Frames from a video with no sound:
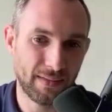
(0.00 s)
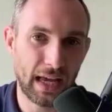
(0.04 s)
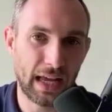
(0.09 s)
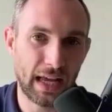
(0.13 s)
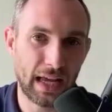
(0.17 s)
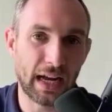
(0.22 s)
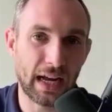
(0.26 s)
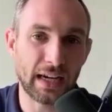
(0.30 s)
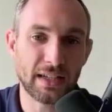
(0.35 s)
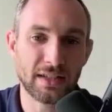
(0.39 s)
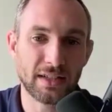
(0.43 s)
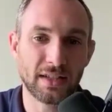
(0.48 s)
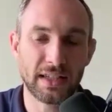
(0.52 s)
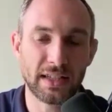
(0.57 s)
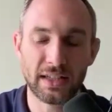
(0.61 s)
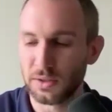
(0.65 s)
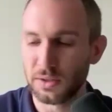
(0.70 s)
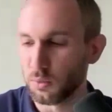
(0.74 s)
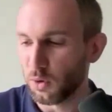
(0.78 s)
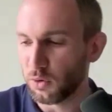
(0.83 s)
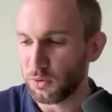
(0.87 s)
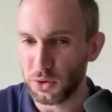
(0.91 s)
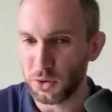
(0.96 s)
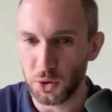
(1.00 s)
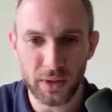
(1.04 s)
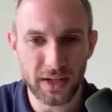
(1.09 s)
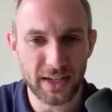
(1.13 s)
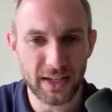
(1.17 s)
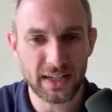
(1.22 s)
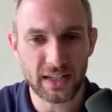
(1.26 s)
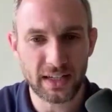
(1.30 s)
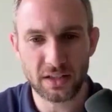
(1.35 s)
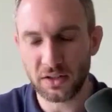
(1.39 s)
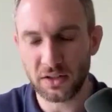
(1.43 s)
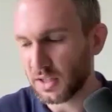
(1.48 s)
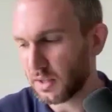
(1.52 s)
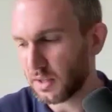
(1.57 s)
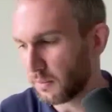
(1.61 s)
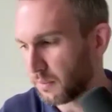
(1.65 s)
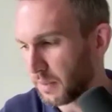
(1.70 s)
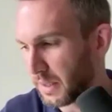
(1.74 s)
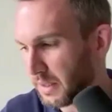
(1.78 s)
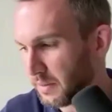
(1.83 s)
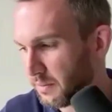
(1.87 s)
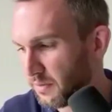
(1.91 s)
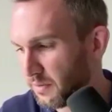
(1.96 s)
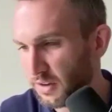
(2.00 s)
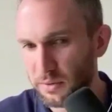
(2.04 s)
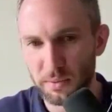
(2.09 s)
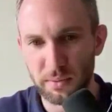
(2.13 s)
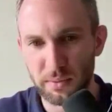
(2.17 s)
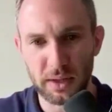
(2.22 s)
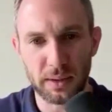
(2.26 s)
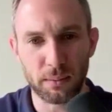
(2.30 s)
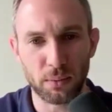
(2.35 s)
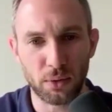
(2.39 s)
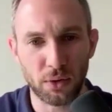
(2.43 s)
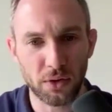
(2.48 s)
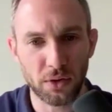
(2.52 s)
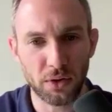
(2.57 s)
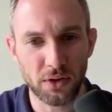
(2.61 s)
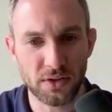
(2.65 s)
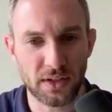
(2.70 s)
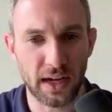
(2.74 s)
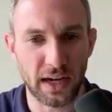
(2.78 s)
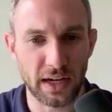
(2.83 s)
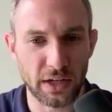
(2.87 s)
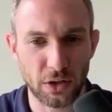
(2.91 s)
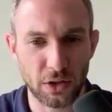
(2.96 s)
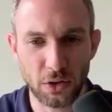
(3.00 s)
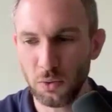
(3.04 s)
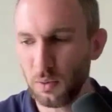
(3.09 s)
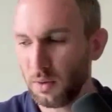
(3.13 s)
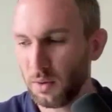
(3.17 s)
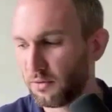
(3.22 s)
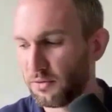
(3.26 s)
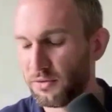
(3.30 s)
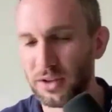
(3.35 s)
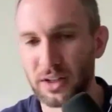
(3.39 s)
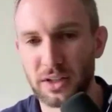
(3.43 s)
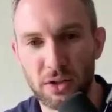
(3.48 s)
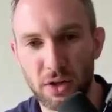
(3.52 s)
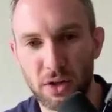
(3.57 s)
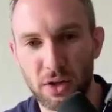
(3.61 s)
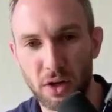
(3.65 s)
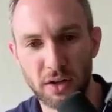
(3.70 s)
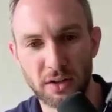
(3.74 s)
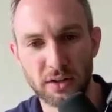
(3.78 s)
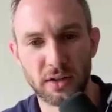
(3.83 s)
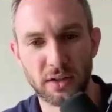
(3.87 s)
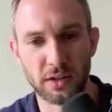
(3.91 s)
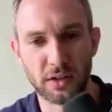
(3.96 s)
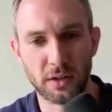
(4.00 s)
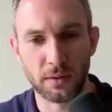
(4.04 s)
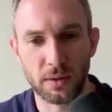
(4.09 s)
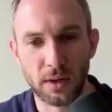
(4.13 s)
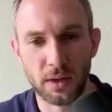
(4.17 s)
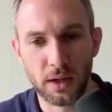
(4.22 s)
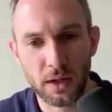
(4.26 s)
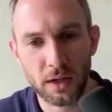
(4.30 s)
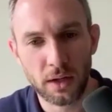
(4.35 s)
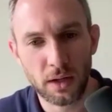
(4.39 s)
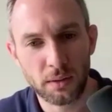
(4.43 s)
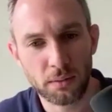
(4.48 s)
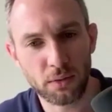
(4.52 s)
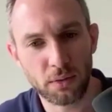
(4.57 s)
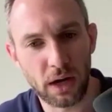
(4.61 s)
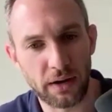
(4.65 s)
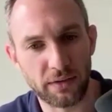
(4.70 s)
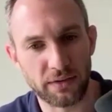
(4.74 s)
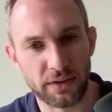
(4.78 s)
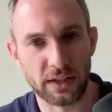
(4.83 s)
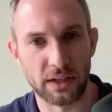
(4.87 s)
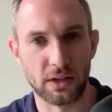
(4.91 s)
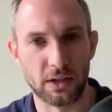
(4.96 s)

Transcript: And honestly, there's more fluidity. There's a benefit from the employer side. You don't want fixed costs on your profit and